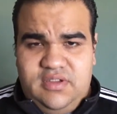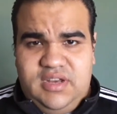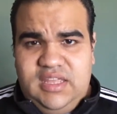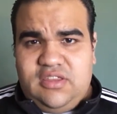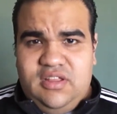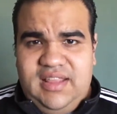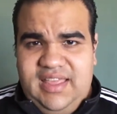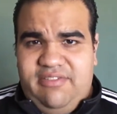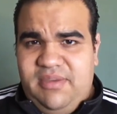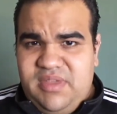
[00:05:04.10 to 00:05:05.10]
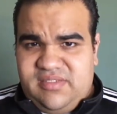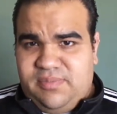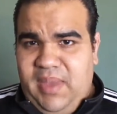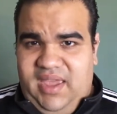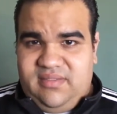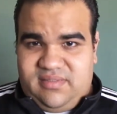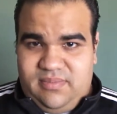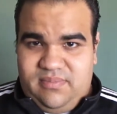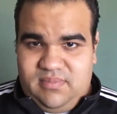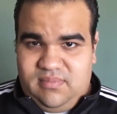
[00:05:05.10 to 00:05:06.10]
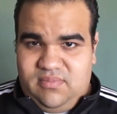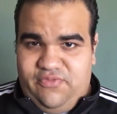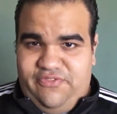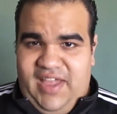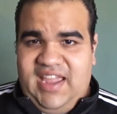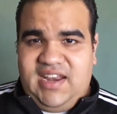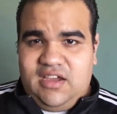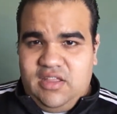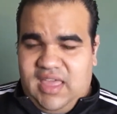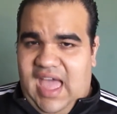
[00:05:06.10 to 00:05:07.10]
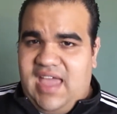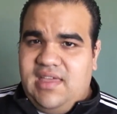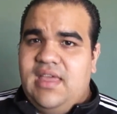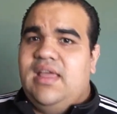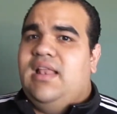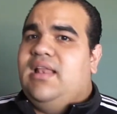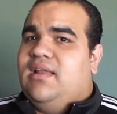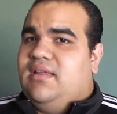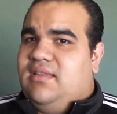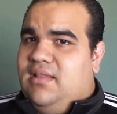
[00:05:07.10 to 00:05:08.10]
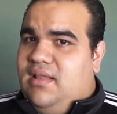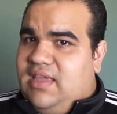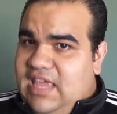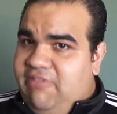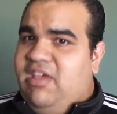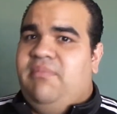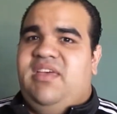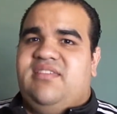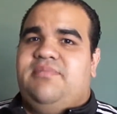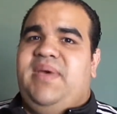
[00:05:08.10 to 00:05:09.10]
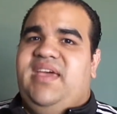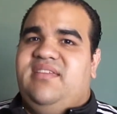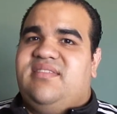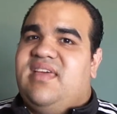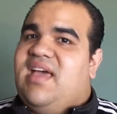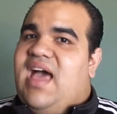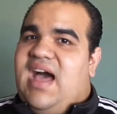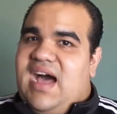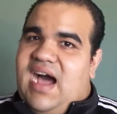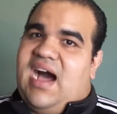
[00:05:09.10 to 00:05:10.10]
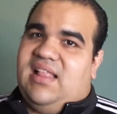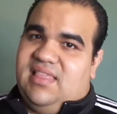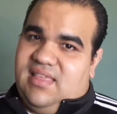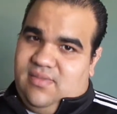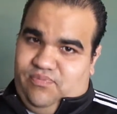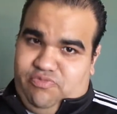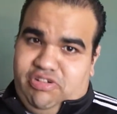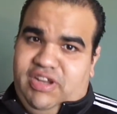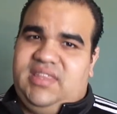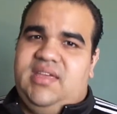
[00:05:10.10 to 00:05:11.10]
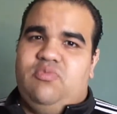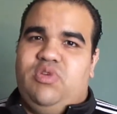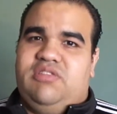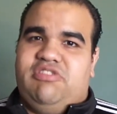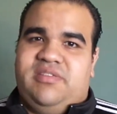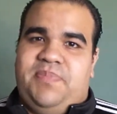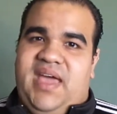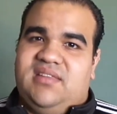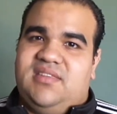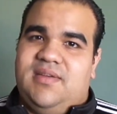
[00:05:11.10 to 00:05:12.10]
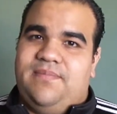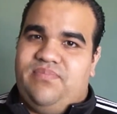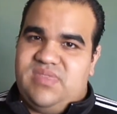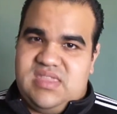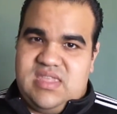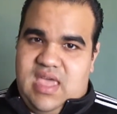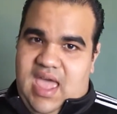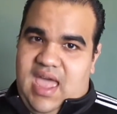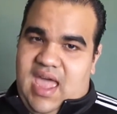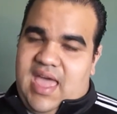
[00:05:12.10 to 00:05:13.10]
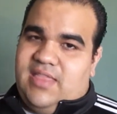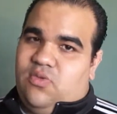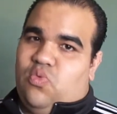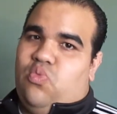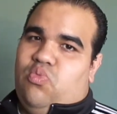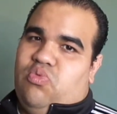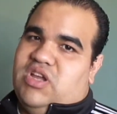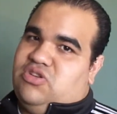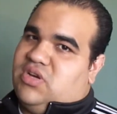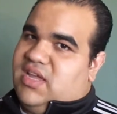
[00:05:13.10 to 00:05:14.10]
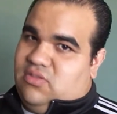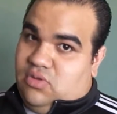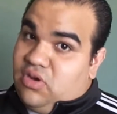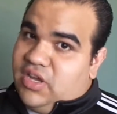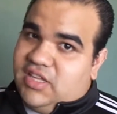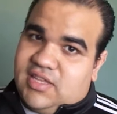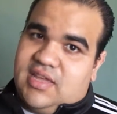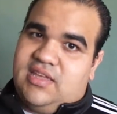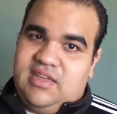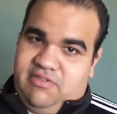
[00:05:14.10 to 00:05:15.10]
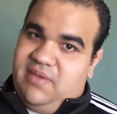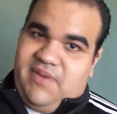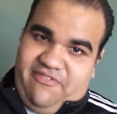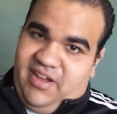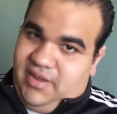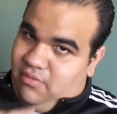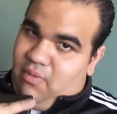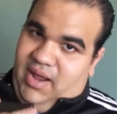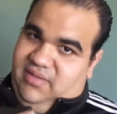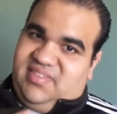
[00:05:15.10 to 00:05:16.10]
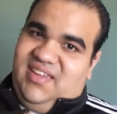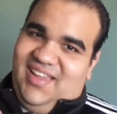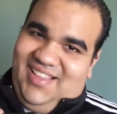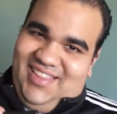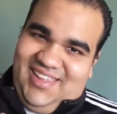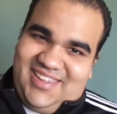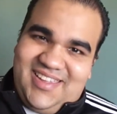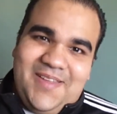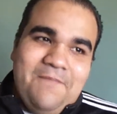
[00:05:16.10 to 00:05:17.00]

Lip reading: you need to leave him his space. Find a good guy, give him his space, treat him with respect, and when you can do it, give him a fucking raise. Like,